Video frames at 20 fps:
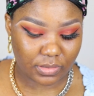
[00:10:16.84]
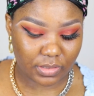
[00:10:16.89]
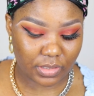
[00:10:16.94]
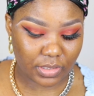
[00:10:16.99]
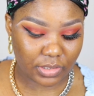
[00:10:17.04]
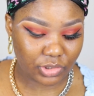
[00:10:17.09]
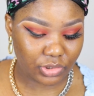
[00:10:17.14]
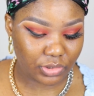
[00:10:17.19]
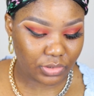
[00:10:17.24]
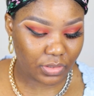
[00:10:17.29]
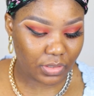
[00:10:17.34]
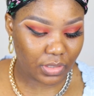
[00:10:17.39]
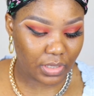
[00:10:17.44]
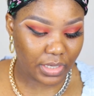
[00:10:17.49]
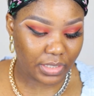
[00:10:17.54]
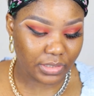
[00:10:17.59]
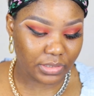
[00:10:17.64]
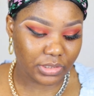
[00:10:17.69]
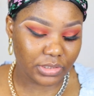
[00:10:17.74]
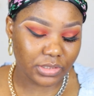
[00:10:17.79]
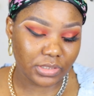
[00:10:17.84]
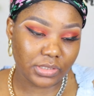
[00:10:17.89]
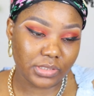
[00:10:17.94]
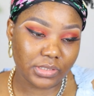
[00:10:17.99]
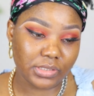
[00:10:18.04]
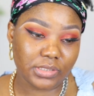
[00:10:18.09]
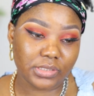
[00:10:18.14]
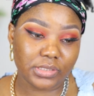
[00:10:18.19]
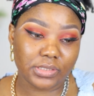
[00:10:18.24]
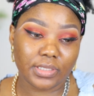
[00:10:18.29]
natural
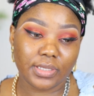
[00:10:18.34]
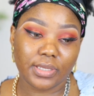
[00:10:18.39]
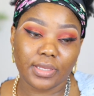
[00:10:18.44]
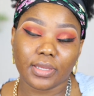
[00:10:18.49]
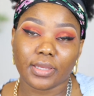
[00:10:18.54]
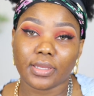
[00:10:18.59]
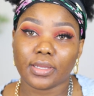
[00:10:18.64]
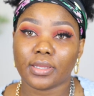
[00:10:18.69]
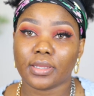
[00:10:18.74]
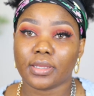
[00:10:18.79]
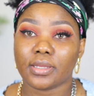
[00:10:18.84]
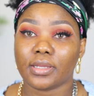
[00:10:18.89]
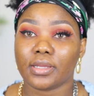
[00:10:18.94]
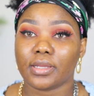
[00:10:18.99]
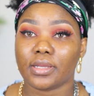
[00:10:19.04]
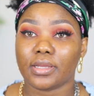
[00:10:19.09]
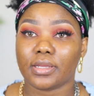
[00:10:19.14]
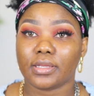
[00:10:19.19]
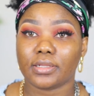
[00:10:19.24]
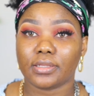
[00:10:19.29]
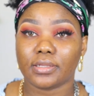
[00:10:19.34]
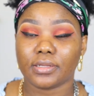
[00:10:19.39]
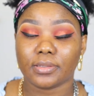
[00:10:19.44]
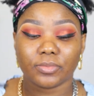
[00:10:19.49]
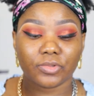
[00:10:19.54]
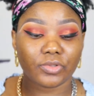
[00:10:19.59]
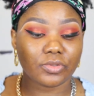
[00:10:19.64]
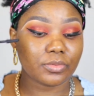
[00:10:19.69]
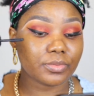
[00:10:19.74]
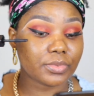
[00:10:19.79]
lashes and then
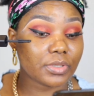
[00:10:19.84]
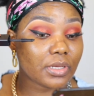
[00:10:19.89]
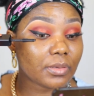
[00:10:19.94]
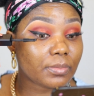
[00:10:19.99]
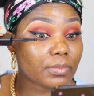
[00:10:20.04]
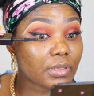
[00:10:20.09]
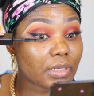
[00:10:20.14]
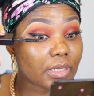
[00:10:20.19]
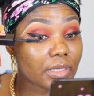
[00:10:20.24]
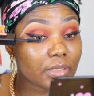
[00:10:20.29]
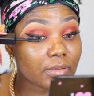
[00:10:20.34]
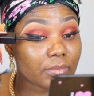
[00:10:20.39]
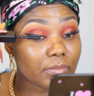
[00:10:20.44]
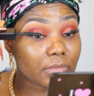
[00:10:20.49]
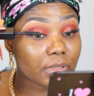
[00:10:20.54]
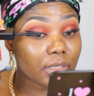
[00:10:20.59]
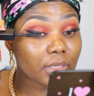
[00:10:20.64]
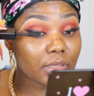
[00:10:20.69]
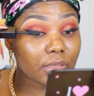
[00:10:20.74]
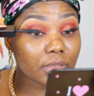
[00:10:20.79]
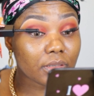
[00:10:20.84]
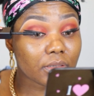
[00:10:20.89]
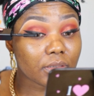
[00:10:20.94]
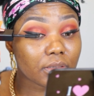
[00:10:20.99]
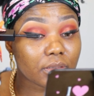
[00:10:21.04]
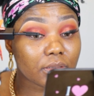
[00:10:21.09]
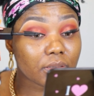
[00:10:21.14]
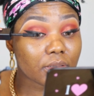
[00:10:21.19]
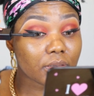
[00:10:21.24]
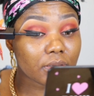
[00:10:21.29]
I'm gonna be applying my
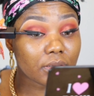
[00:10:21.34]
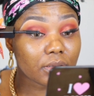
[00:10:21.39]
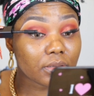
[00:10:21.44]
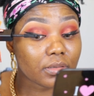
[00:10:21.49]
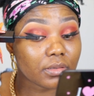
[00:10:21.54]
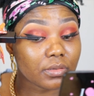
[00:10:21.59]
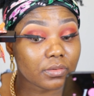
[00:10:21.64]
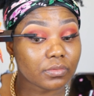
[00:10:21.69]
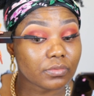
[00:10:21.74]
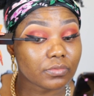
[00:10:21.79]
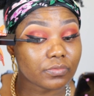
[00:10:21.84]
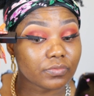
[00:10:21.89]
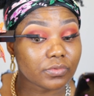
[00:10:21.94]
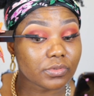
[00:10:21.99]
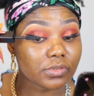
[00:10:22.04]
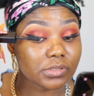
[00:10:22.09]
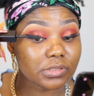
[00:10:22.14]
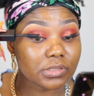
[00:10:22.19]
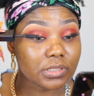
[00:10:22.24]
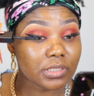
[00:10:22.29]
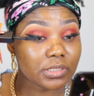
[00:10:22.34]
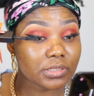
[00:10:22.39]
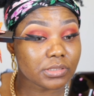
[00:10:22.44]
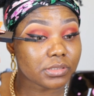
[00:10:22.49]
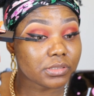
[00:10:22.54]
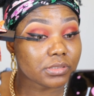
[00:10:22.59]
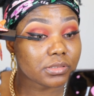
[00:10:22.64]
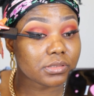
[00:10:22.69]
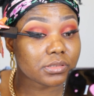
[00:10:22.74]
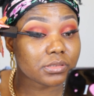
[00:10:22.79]
false
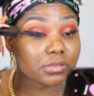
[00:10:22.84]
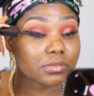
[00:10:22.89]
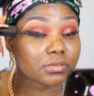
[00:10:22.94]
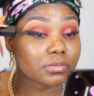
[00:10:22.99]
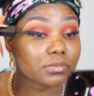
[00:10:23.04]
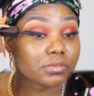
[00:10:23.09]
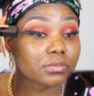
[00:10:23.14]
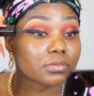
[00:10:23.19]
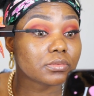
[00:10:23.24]
lashes